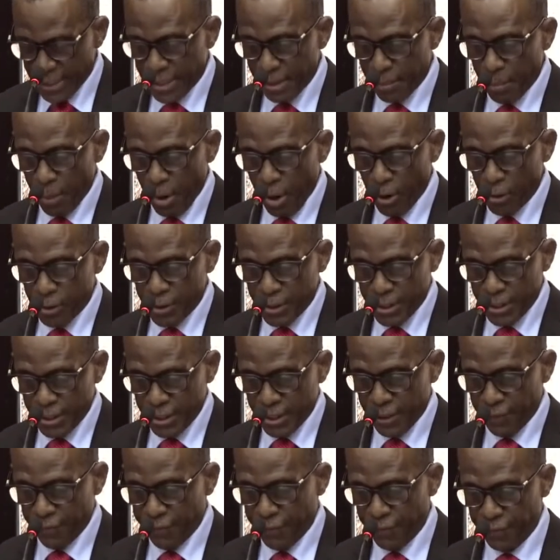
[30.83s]
amounts,
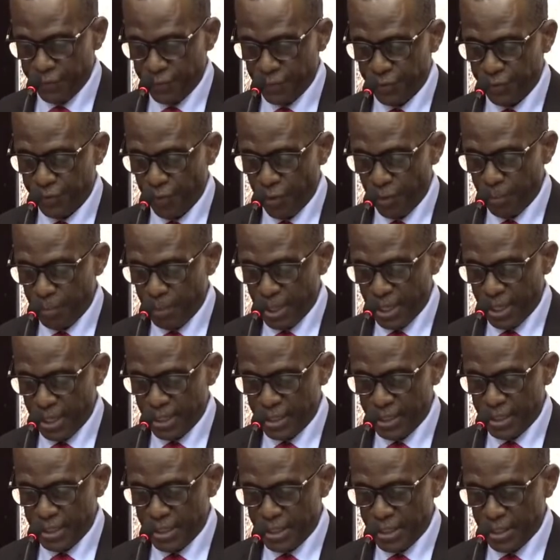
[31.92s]
the 54 million
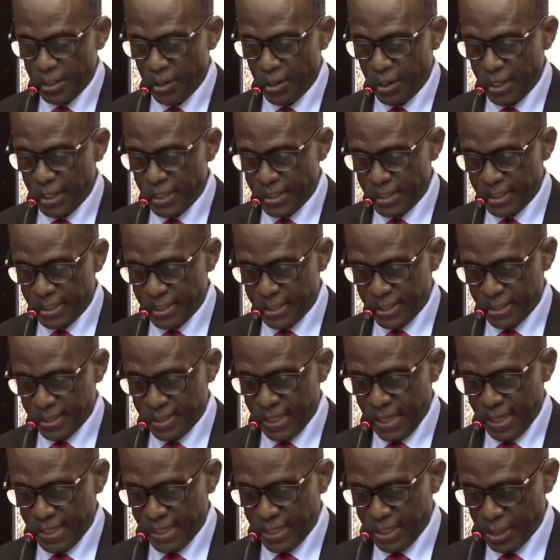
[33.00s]
EC dollars
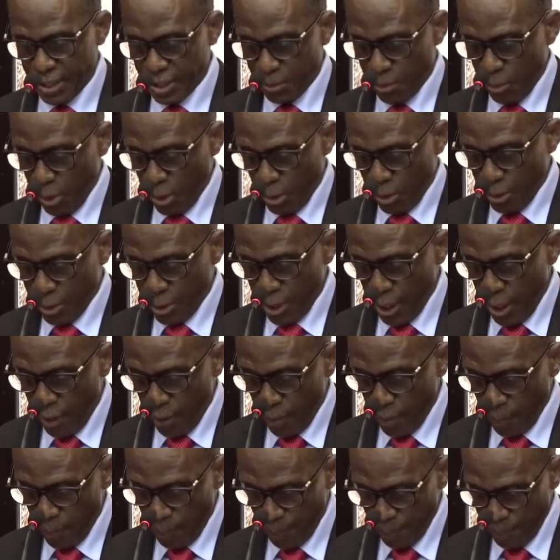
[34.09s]
that he is borrowing
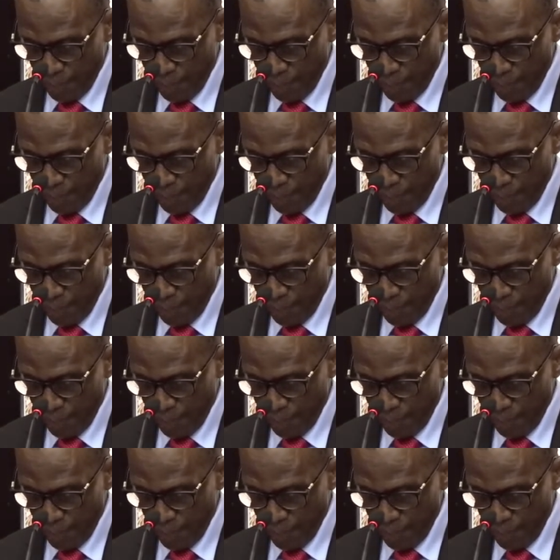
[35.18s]
now,